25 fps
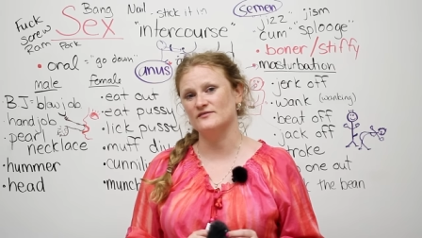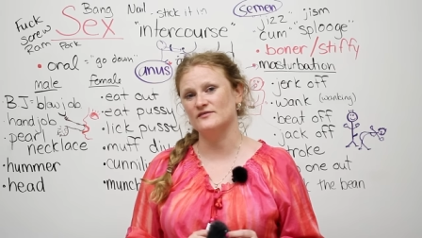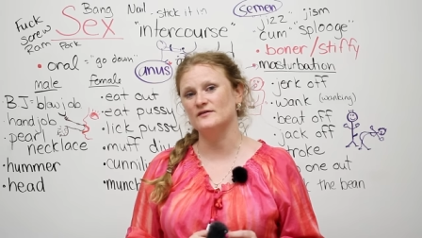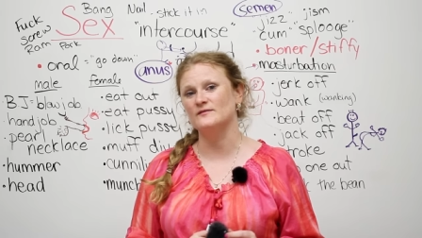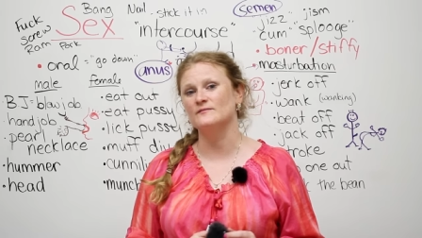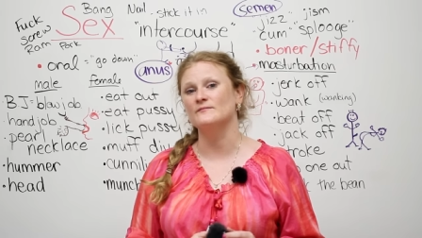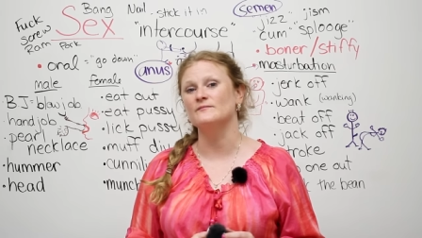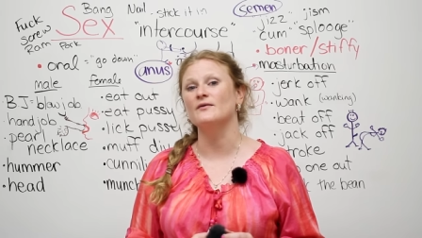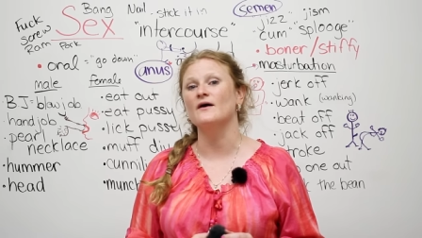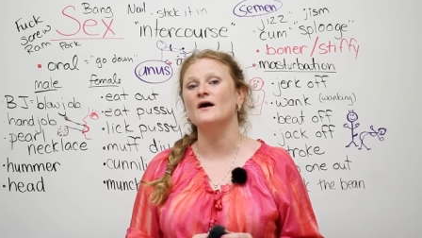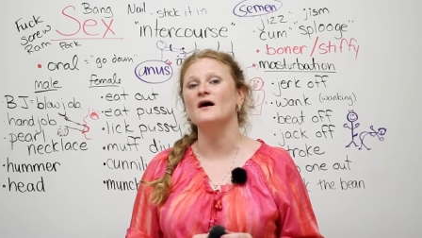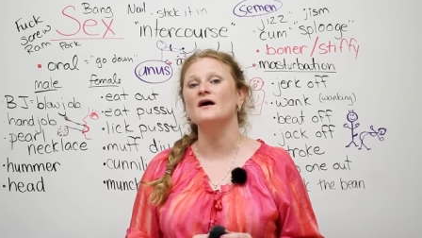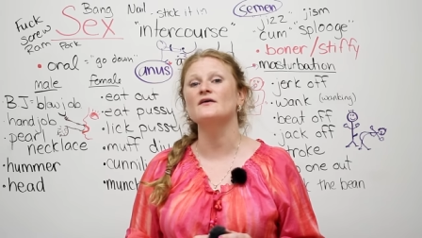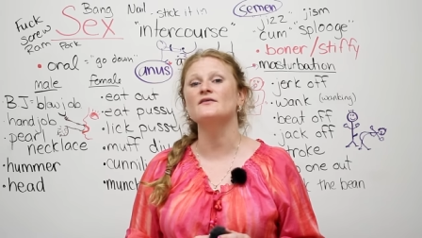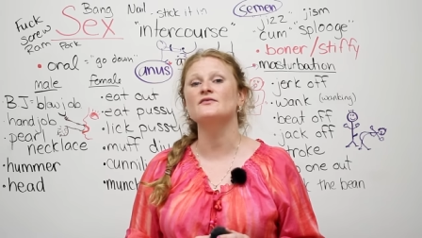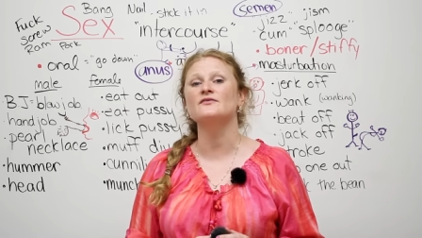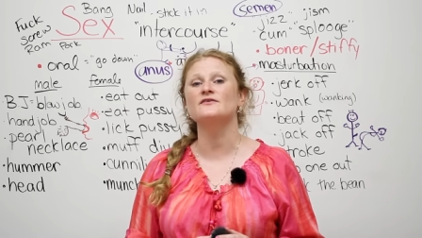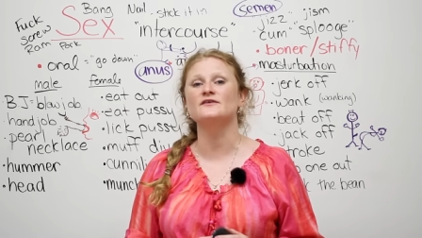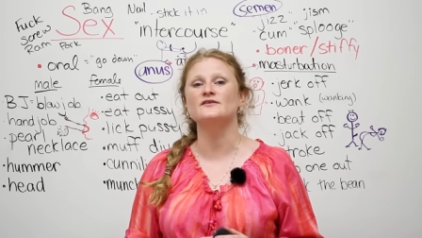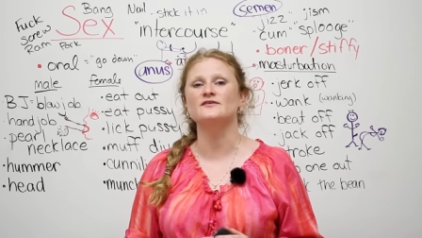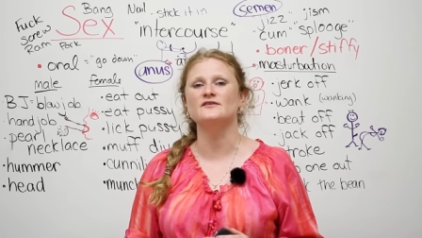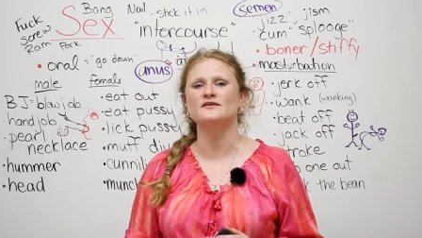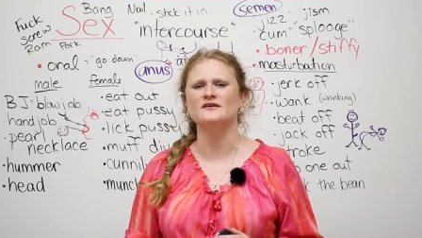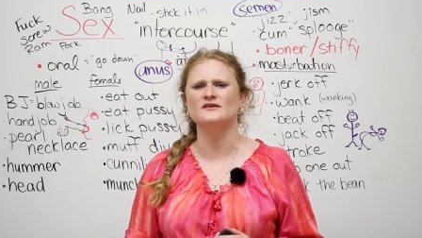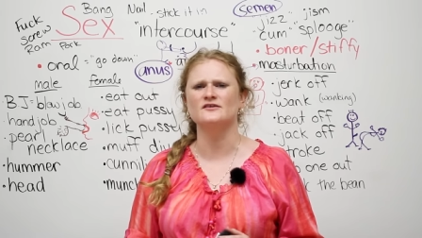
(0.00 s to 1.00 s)
even bought
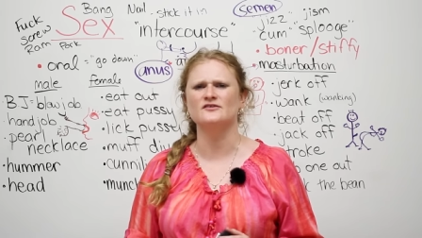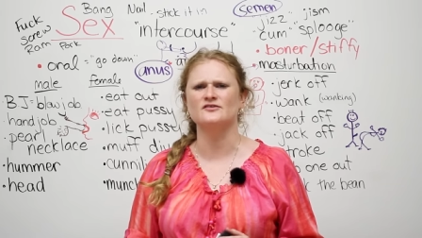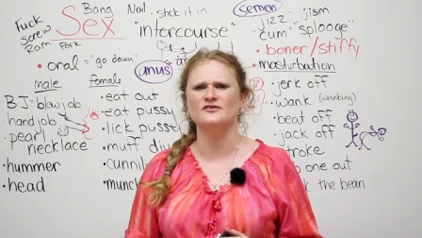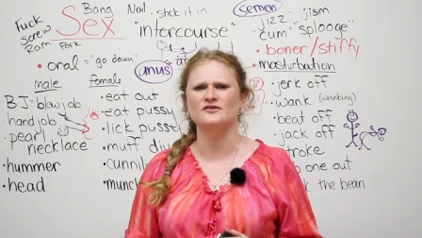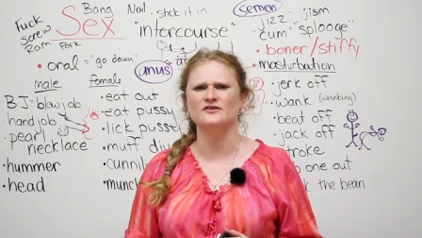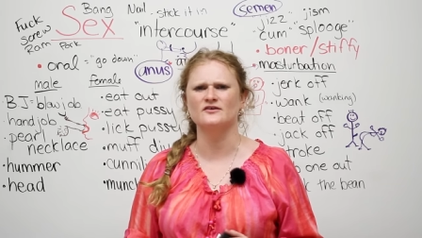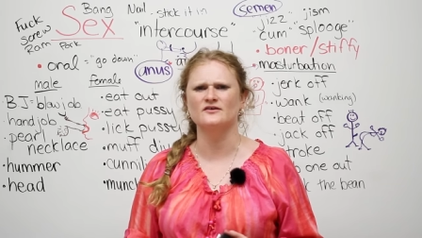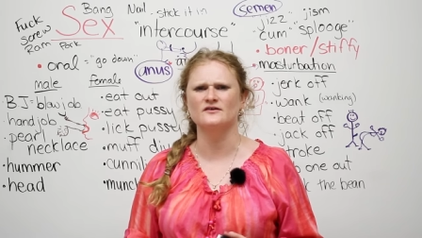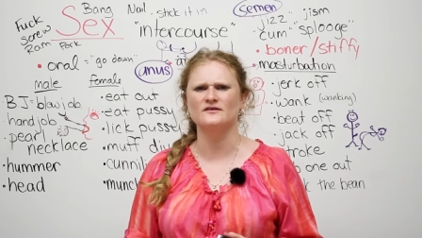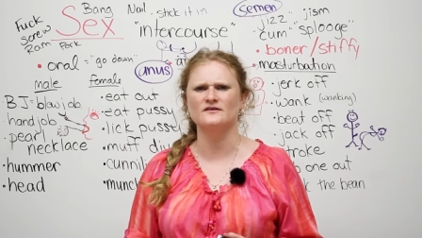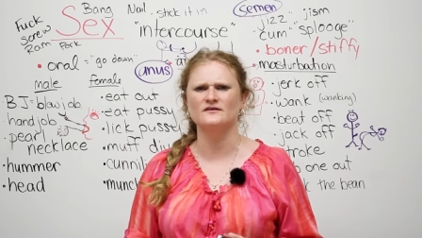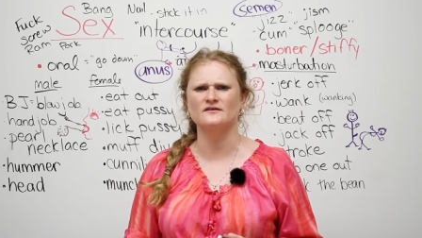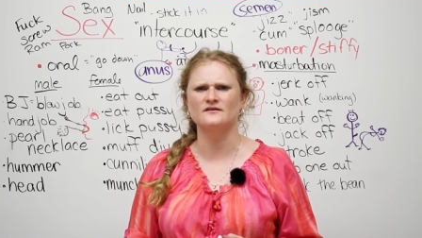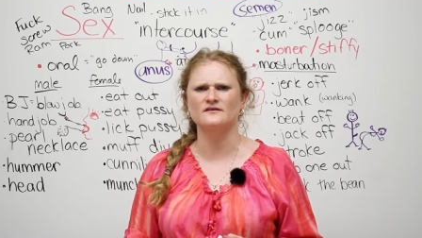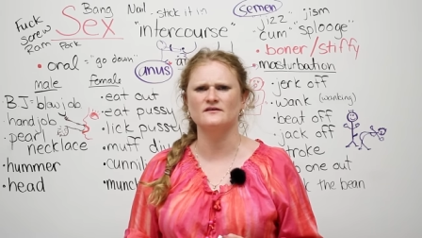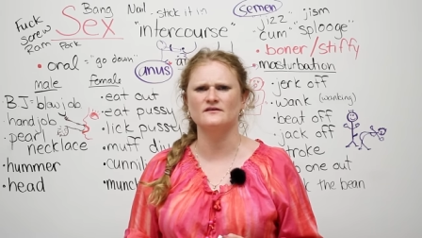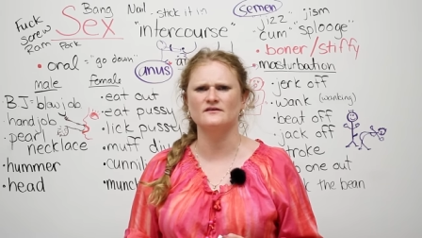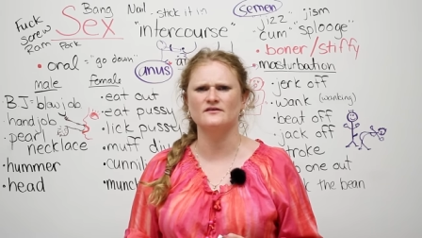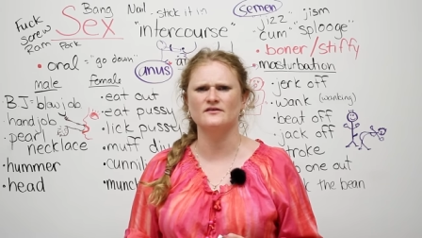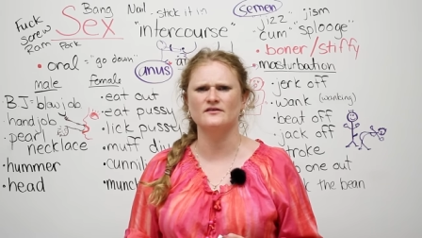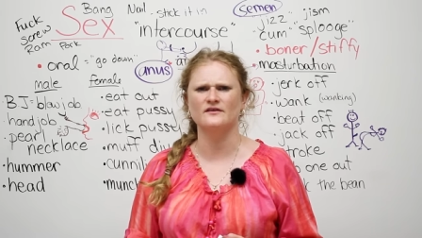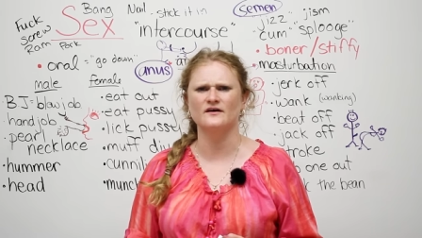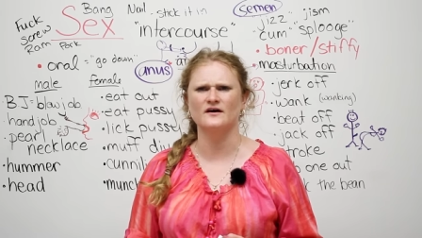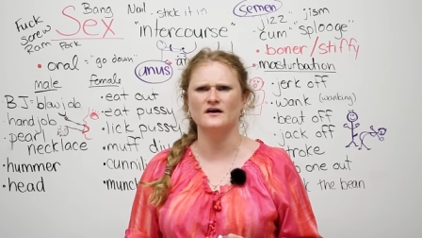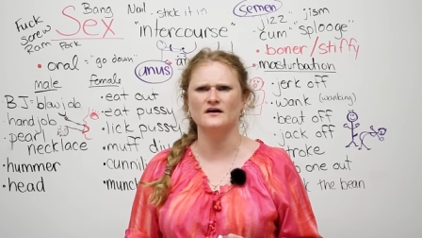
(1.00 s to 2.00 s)
the t shirt and
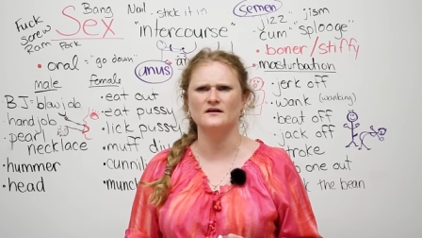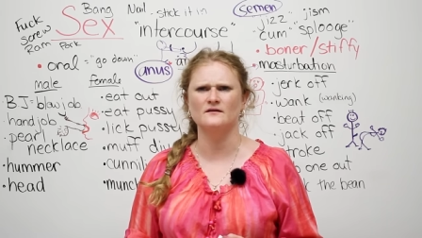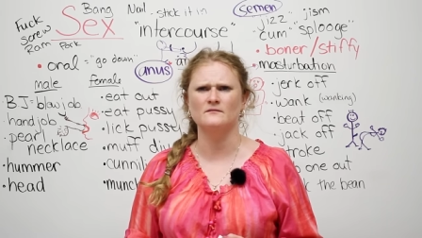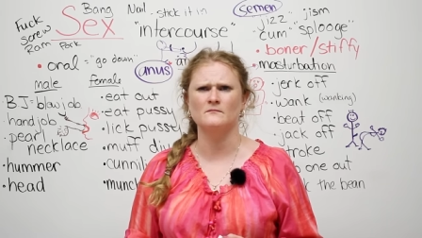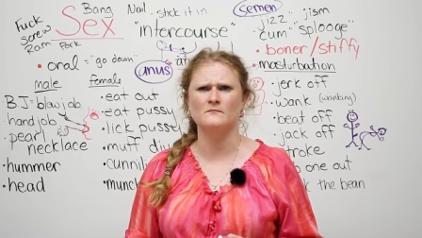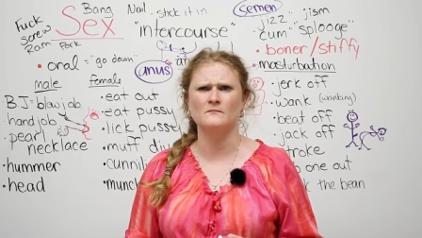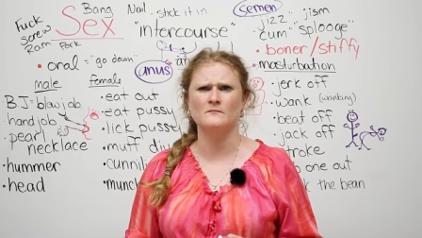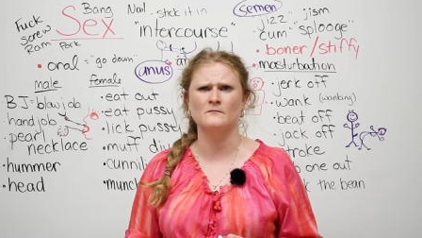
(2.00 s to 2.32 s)
thought,